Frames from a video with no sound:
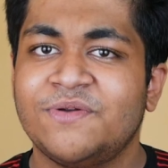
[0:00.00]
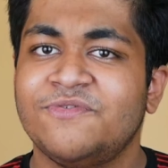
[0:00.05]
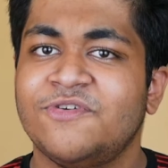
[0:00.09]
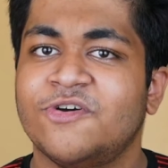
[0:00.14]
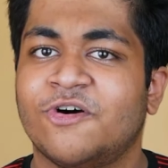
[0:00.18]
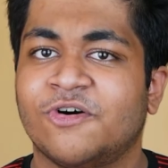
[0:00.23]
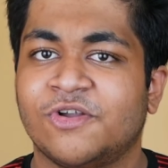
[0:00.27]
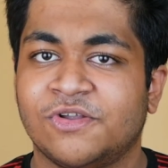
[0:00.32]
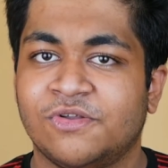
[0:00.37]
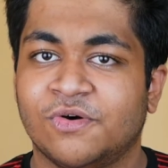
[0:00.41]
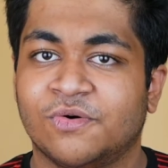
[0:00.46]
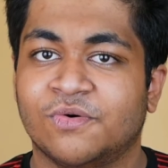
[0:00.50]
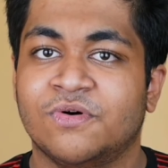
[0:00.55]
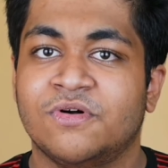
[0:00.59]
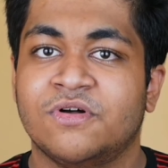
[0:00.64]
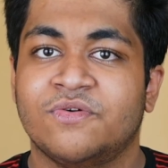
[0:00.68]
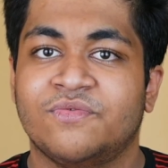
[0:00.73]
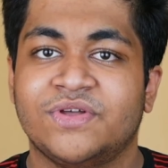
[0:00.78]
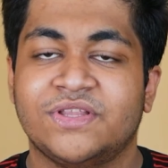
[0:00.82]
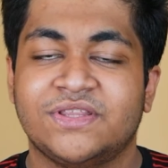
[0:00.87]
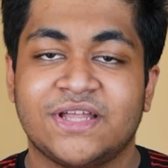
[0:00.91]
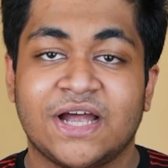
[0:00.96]
we all know,
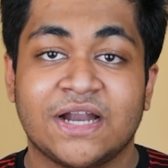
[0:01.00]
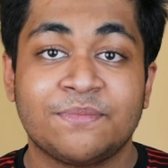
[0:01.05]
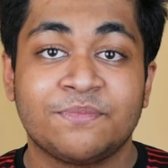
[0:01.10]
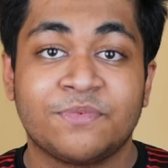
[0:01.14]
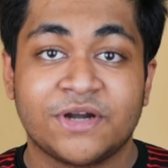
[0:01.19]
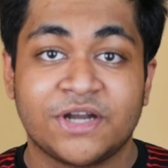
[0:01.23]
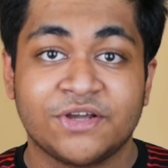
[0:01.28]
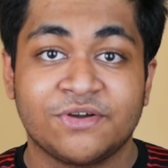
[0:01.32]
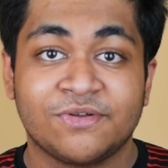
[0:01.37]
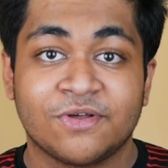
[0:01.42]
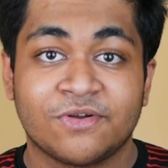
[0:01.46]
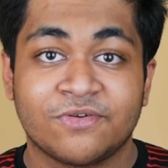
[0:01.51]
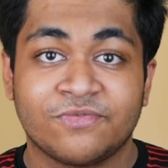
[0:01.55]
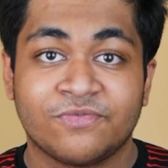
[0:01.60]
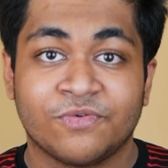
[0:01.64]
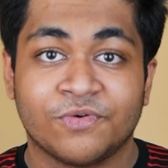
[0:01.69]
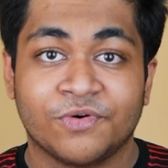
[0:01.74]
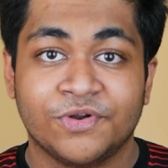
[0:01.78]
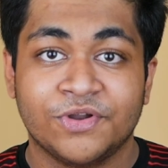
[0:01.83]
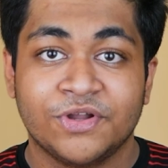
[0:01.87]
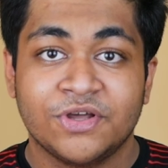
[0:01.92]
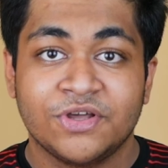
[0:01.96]
with that particular
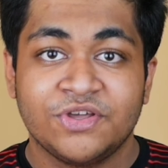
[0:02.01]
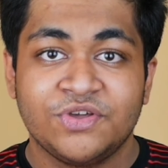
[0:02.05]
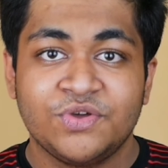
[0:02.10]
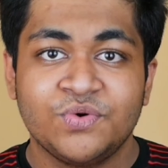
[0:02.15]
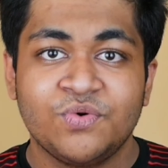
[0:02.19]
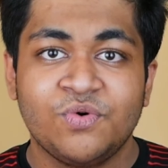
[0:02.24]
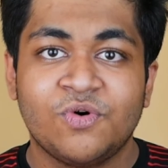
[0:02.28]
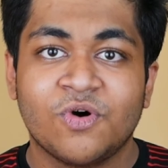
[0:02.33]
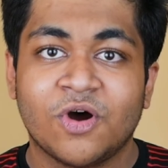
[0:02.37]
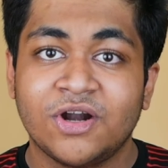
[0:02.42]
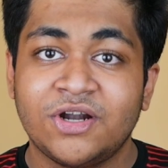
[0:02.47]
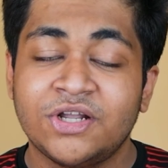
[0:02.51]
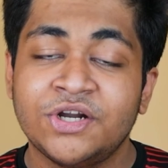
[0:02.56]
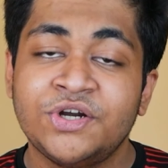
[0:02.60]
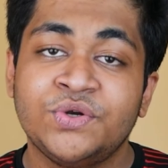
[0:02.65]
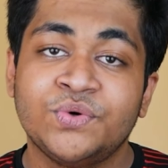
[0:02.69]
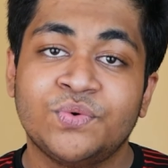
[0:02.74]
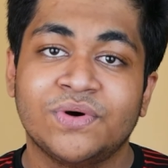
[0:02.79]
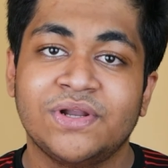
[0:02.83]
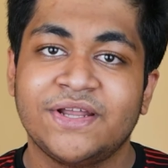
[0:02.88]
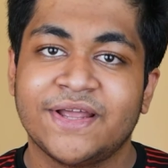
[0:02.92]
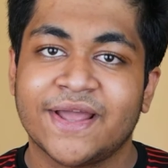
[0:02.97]
phone, you got the
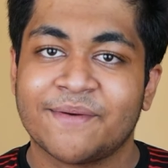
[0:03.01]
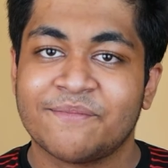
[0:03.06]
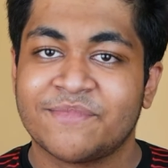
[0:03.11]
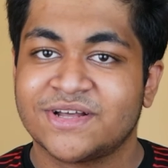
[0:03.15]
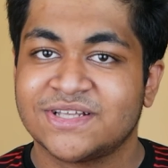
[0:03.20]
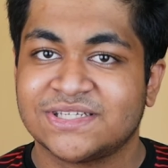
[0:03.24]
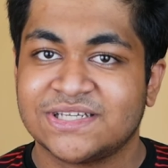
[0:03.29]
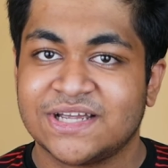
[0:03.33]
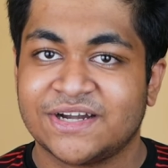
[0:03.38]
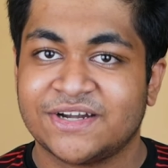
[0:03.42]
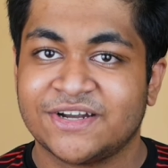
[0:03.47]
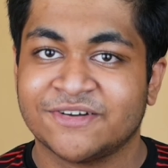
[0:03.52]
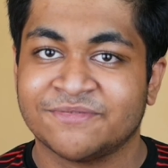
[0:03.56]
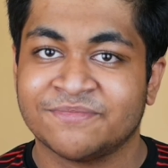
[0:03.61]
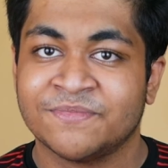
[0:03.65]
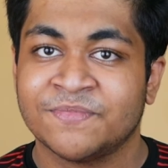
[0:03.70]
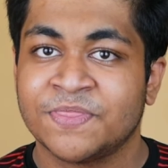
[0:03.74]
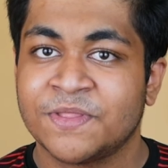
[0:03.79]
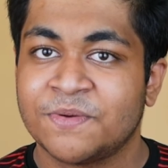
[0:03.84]
dual camera setup,